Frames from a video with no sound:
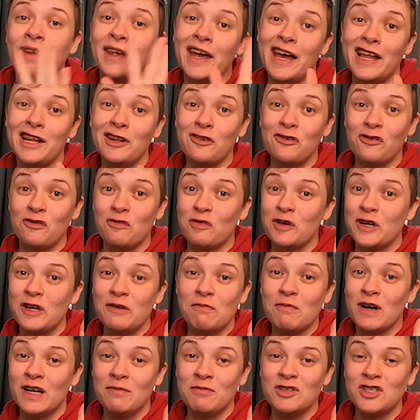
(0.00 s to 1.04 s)
Hello everybody,
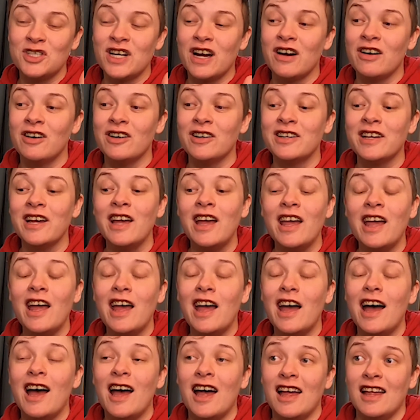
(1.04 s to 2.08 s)
my name is Jared,
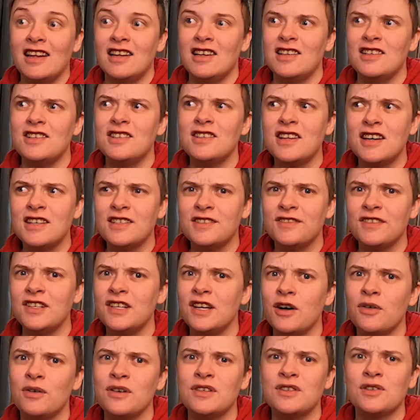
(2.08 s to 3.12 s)
and today's
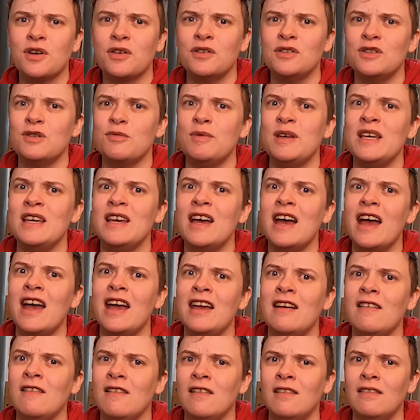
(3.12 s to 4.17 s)
video is going to be
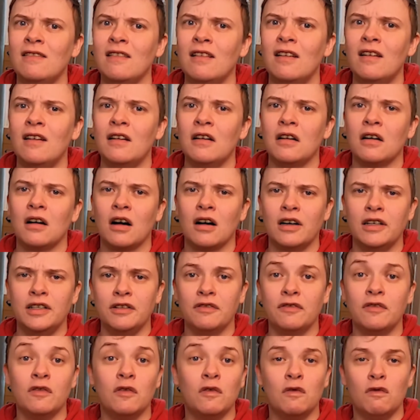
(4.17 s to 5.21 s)
a kind
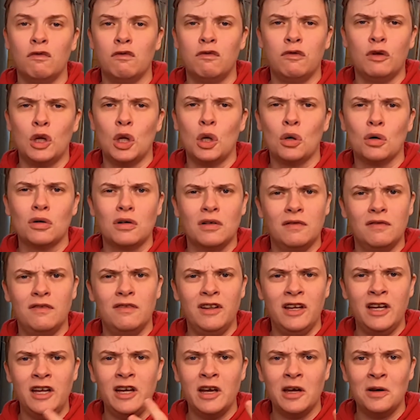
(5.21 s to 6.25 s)
of vlog
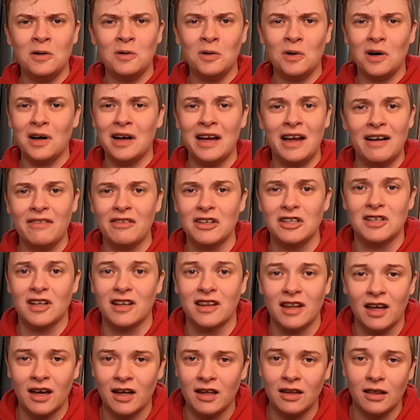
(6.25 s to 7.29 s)
video. I haven't
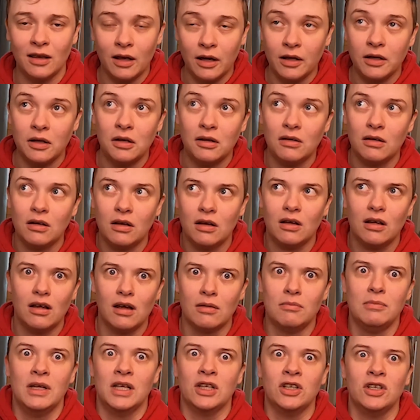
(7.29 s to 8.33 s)
done that in like
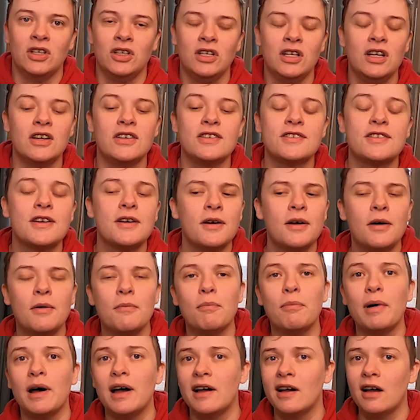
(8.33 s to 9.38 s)
a million years,
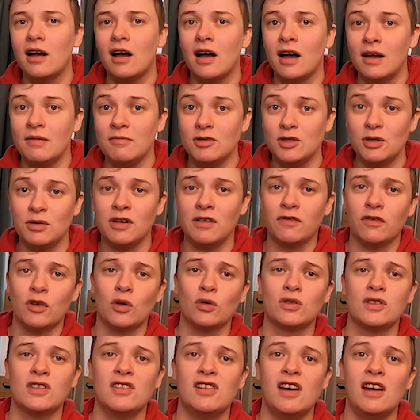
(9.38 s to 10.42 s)
but I'm doing a
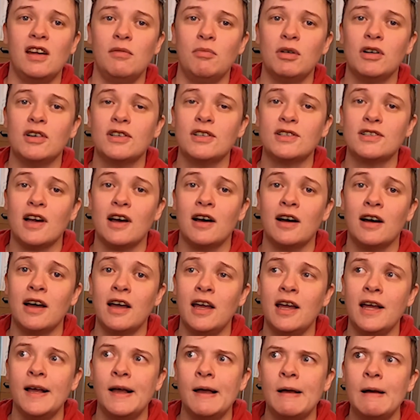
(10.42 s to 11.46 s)
vlog today because
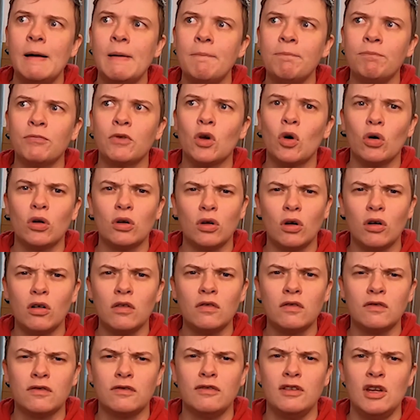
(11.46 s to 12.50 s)
I got a lot
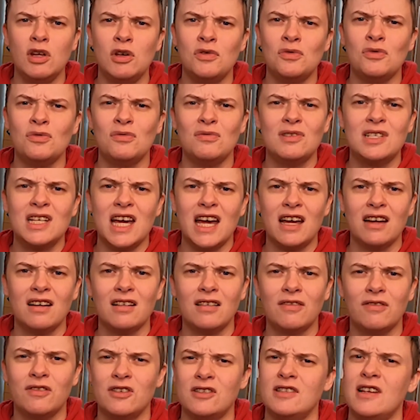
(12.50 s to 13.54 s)
of new
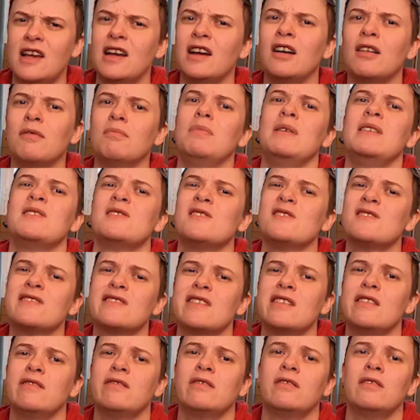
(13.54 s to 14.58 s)
tech for setting up business
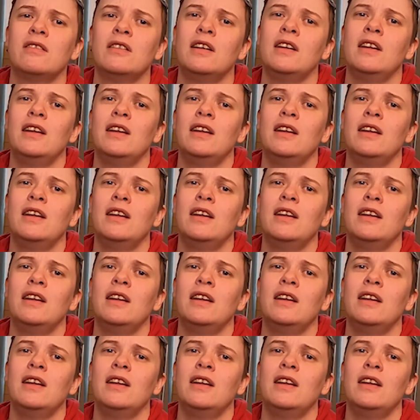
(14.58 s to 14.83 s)
stuff,